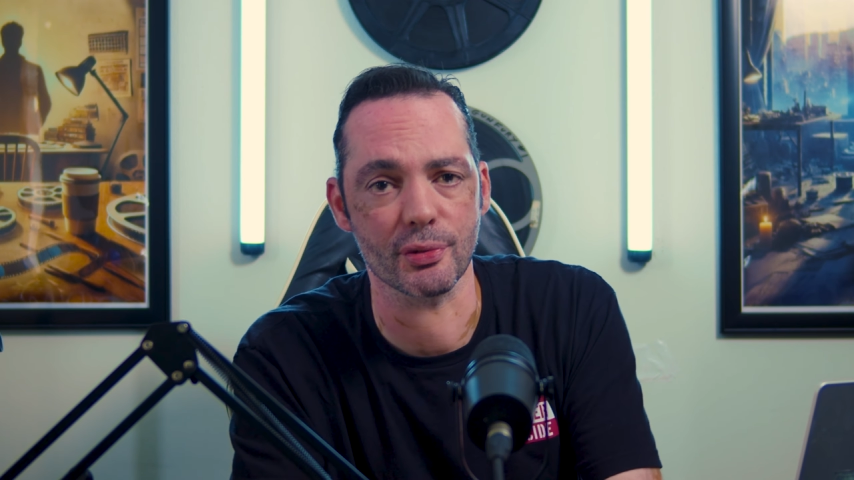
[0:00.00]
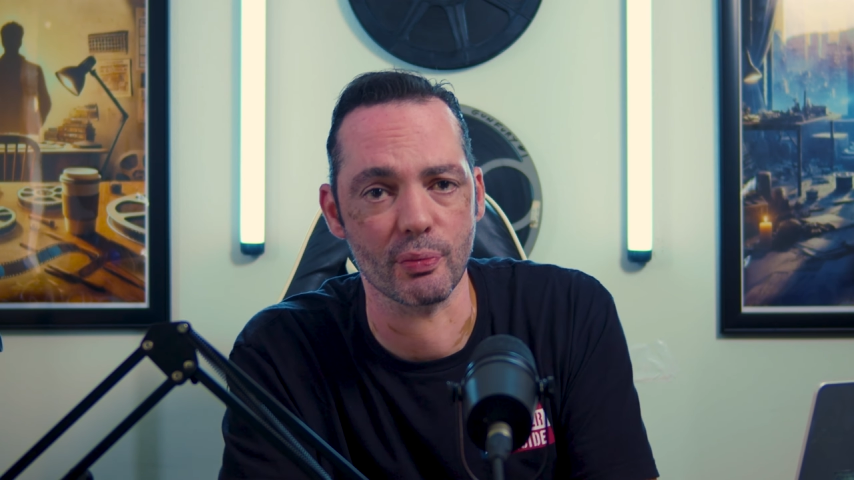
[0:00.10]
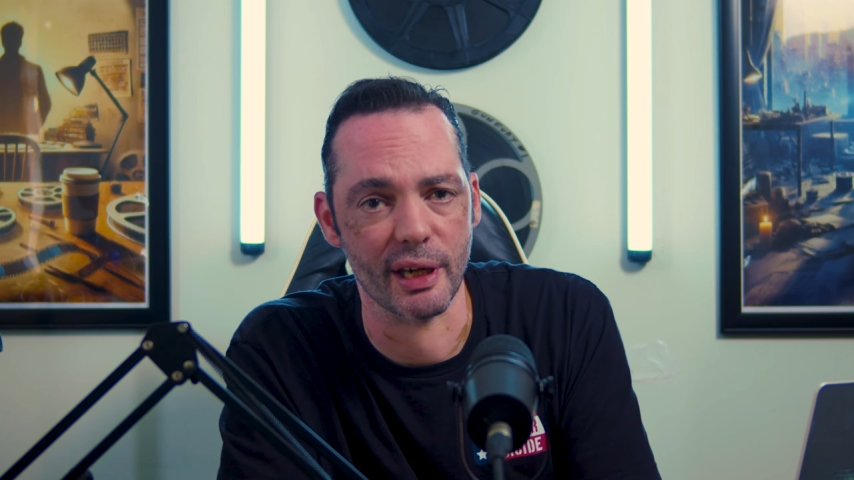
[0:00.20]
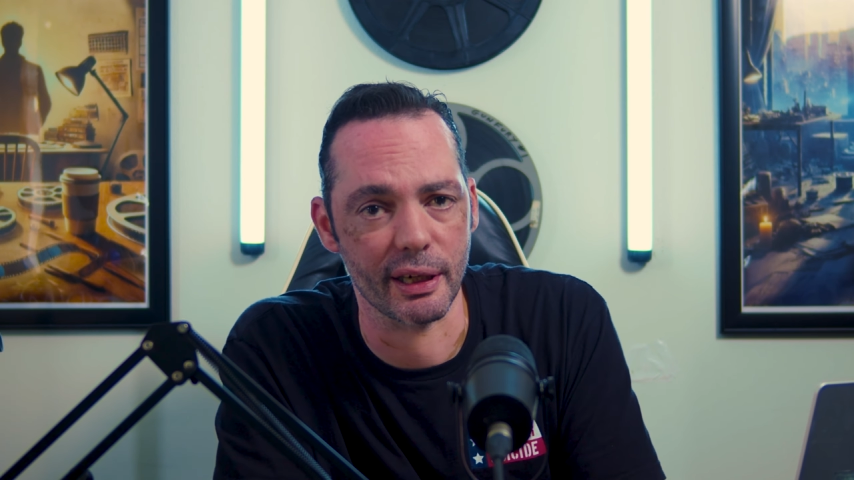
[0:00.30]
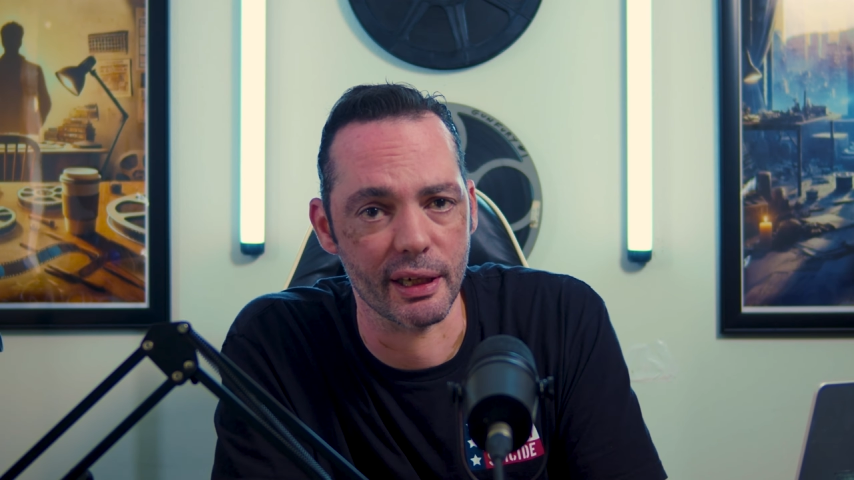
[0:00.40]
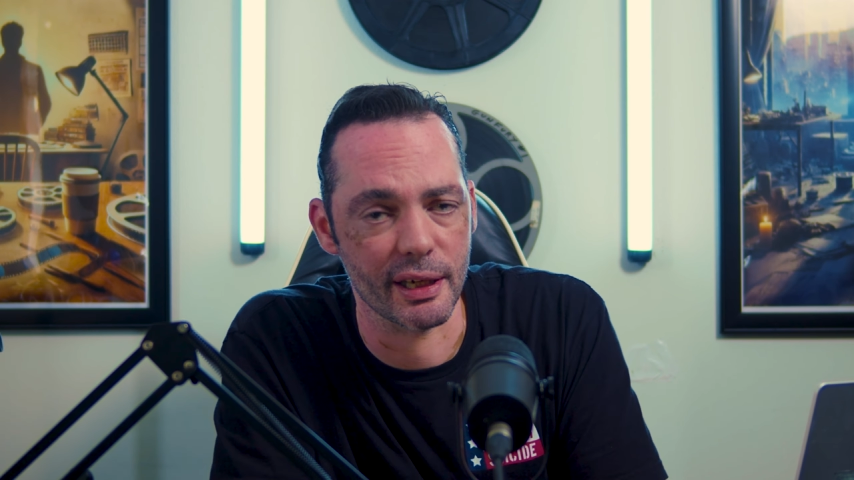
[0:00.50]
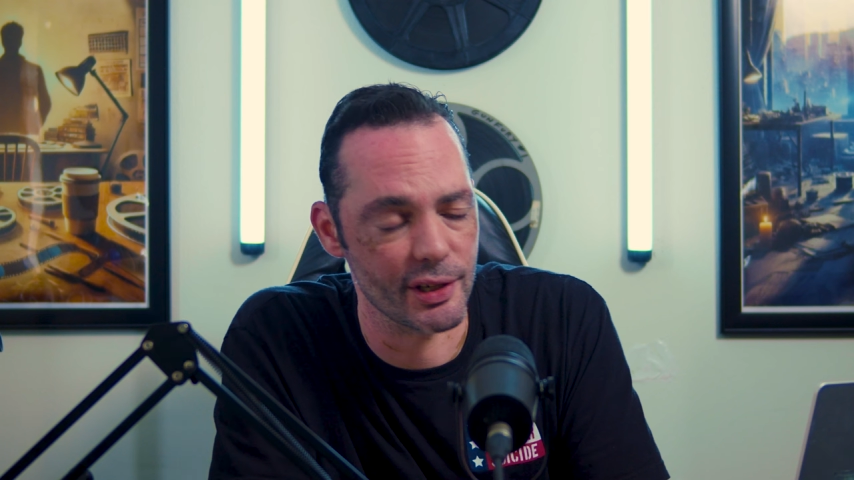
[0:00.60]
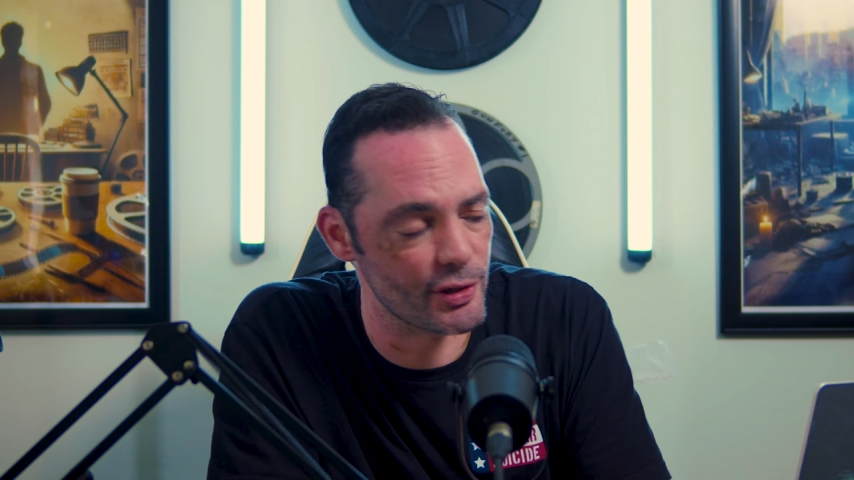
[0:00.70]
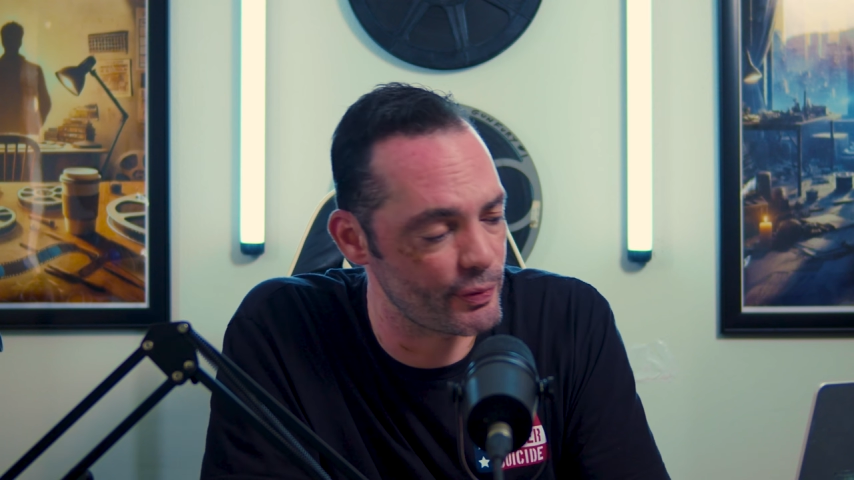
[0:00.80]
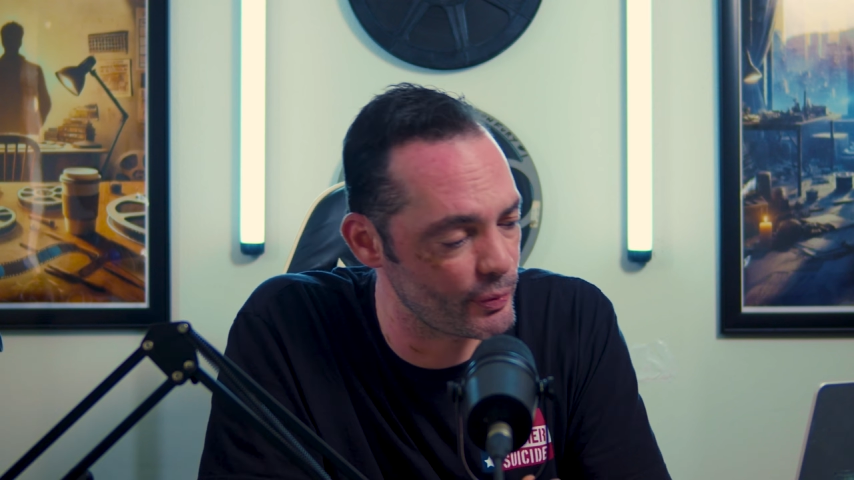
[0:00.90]
week
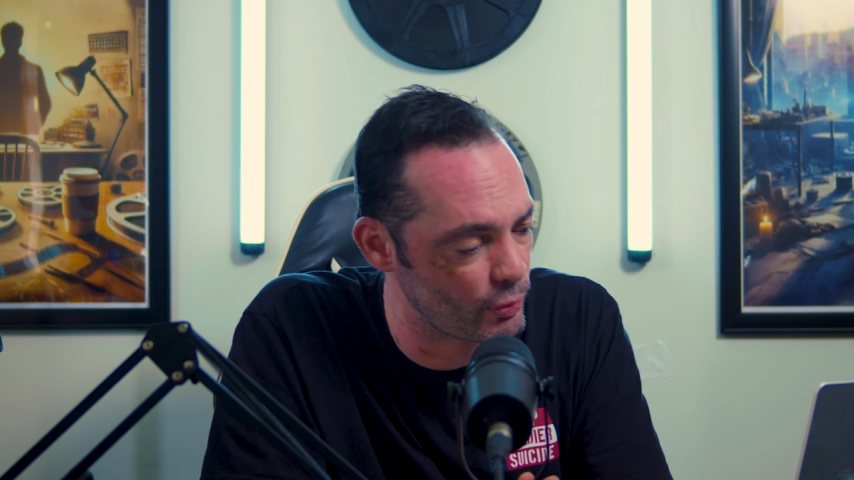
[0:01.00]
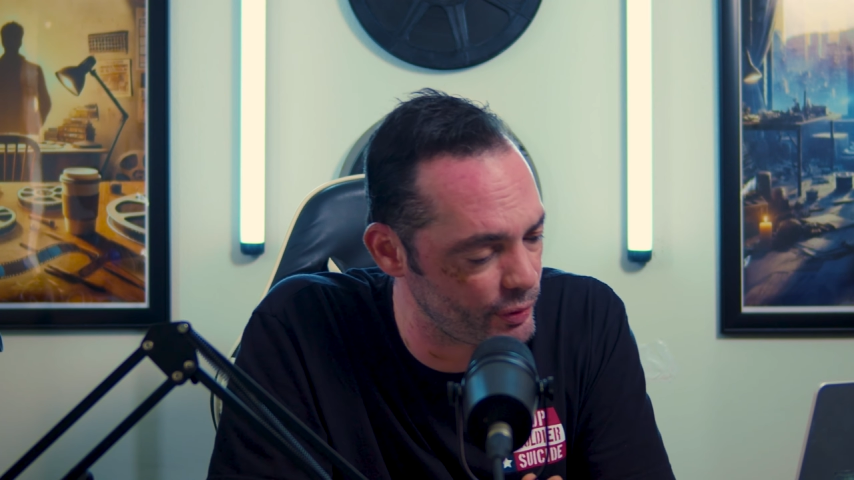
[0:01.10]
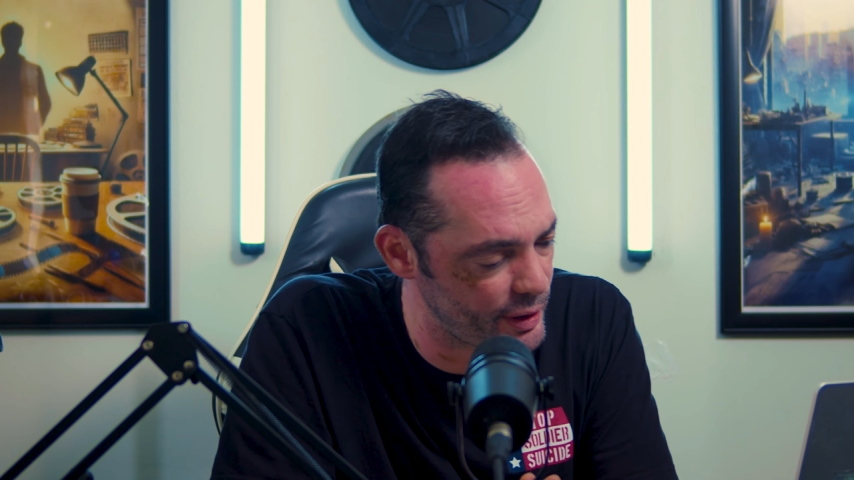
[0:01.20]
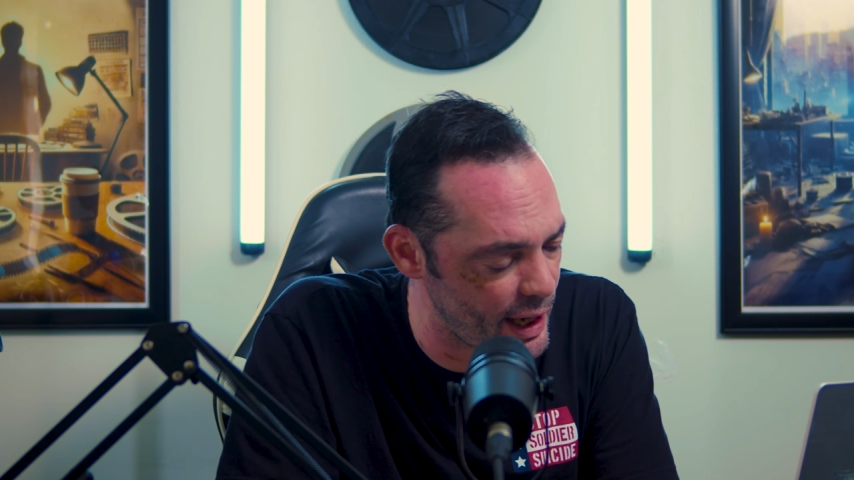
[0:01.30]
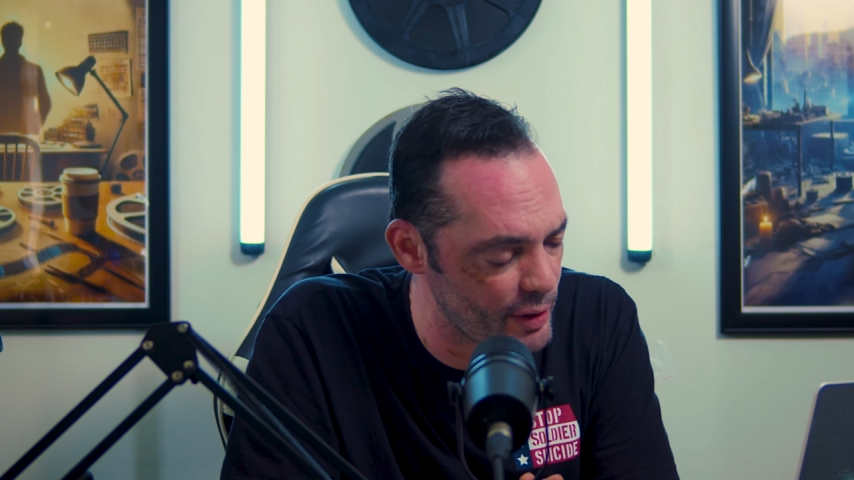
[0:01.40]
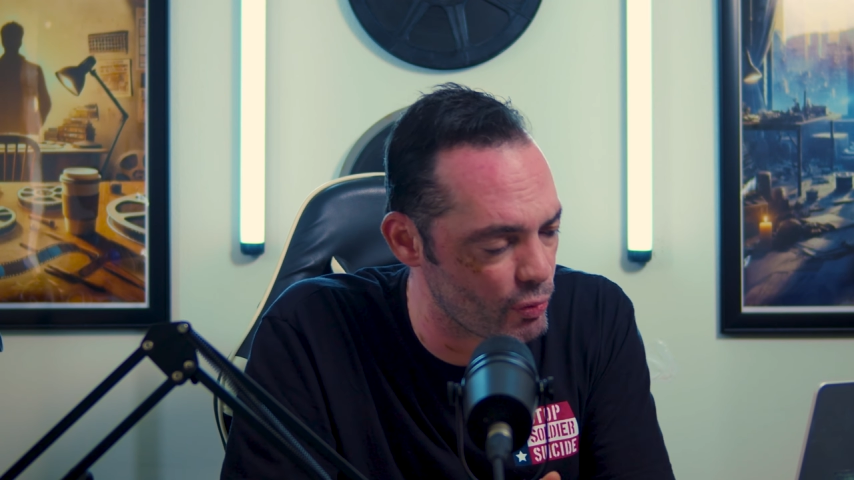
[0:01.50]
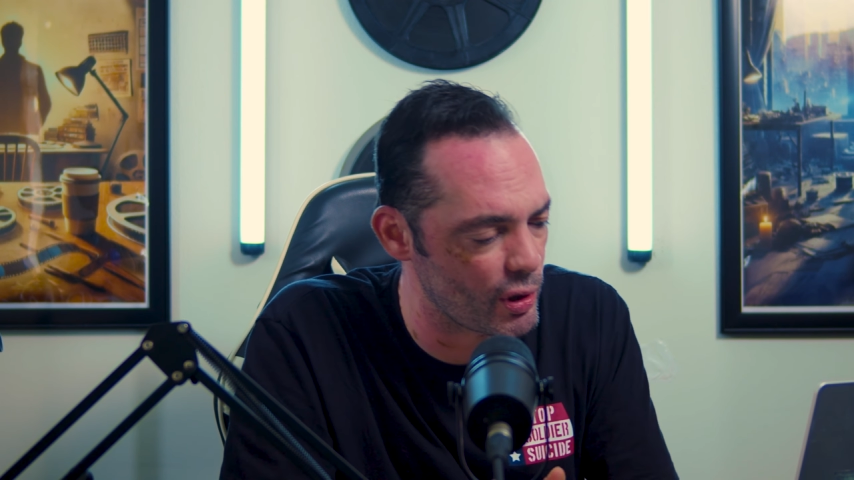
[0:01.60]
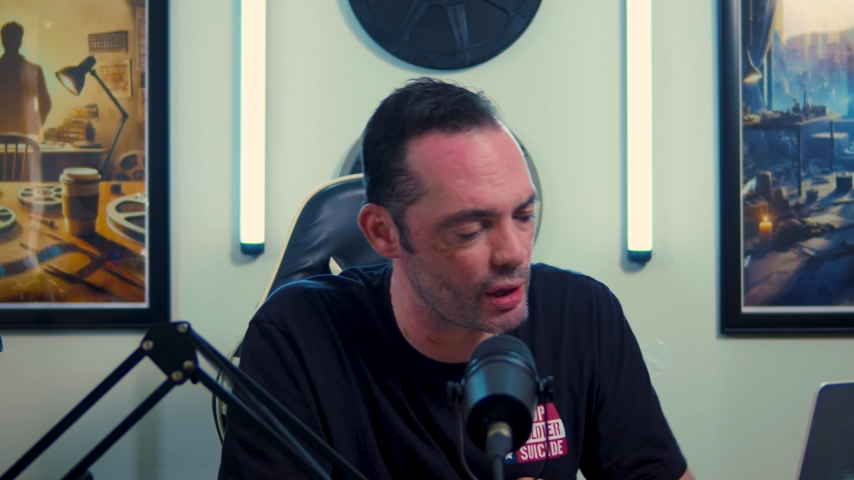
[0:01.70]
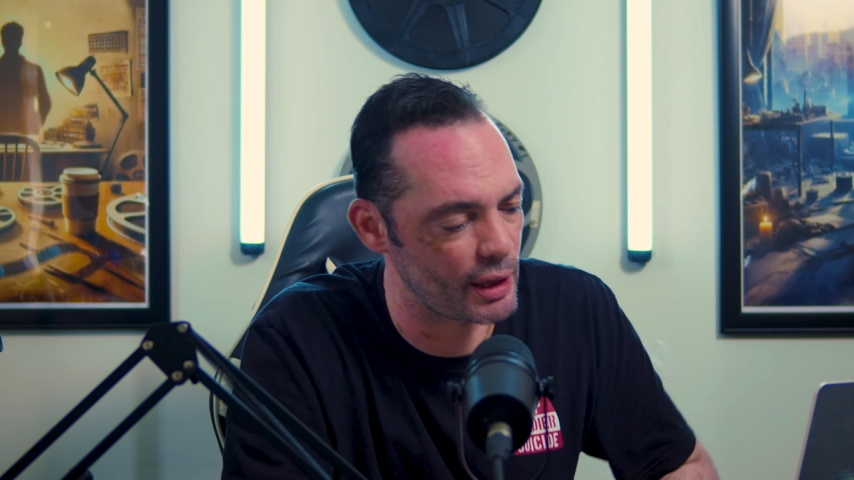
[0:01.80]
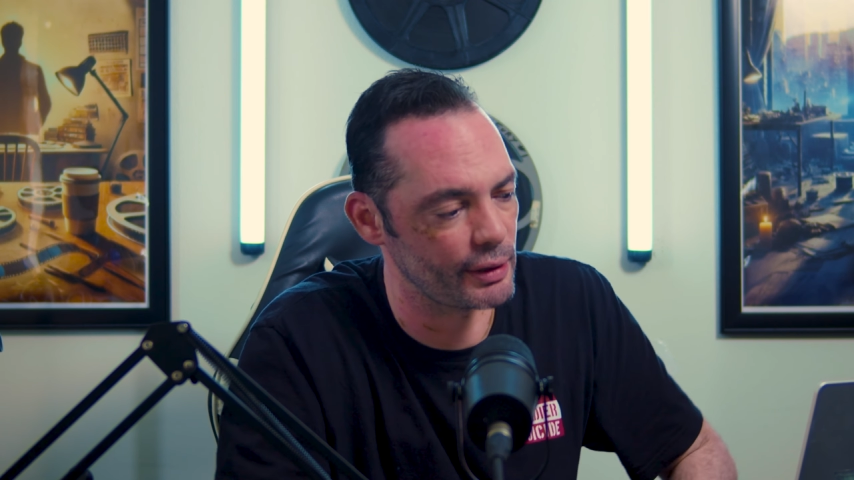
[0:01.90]
is day
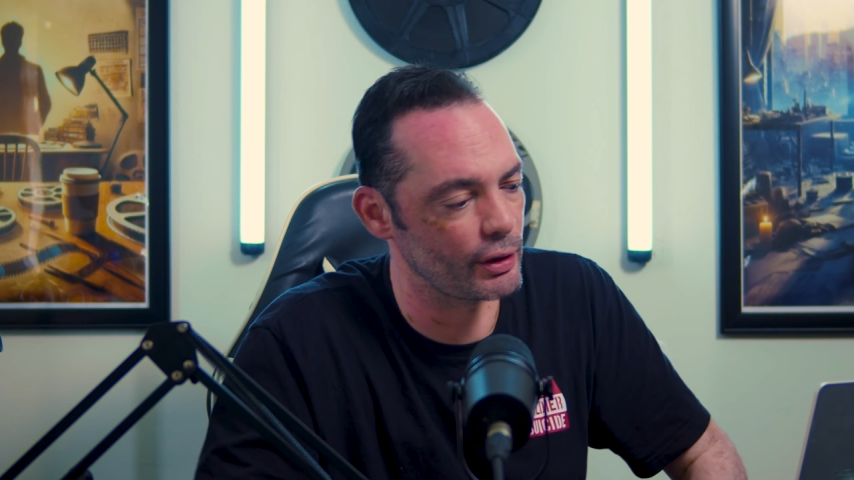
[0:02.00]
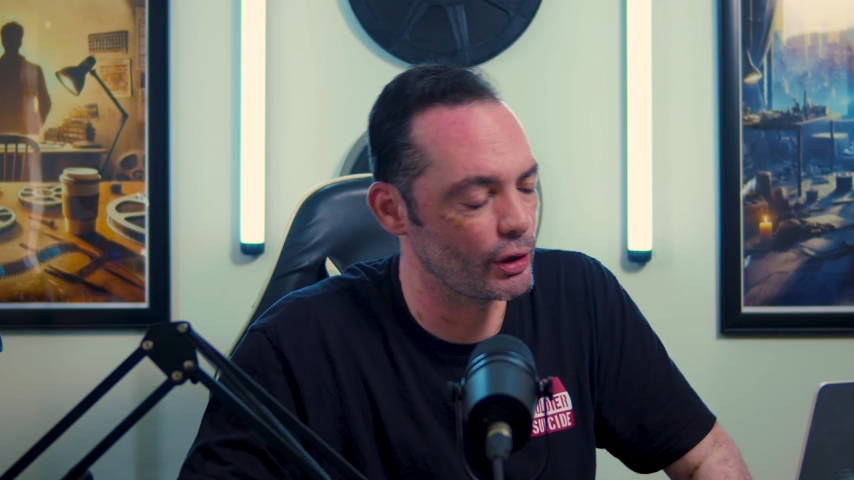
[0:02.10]
1,